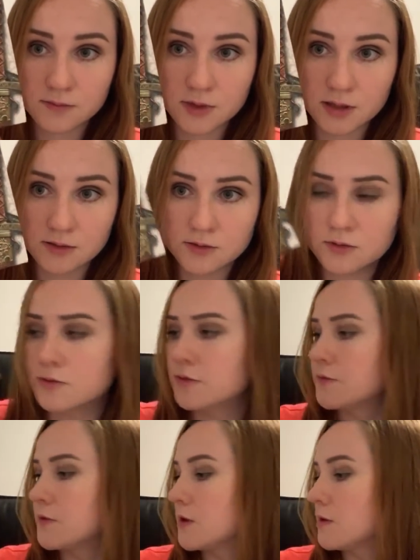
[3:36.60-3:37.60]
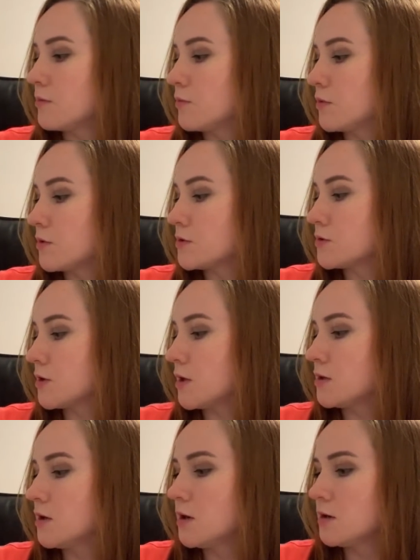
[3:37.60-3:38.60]
I don't know if they
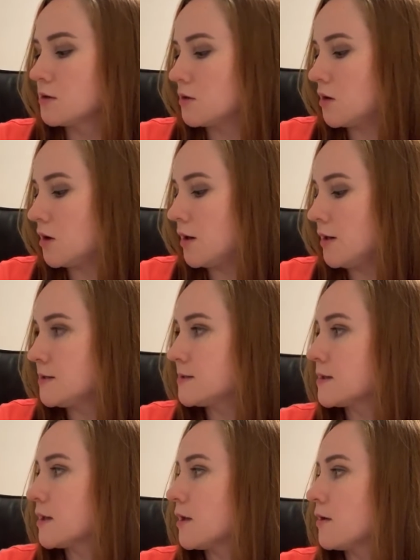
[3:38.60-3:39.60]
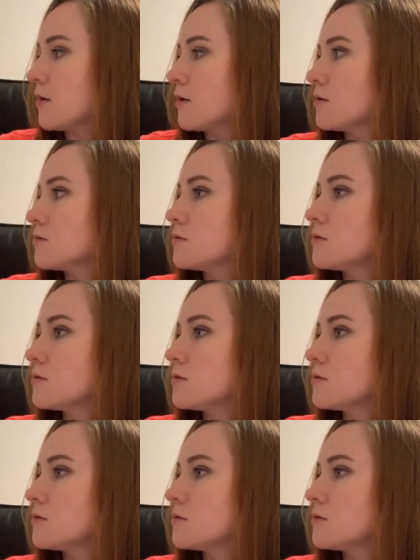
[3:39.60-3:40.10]
portray ice here.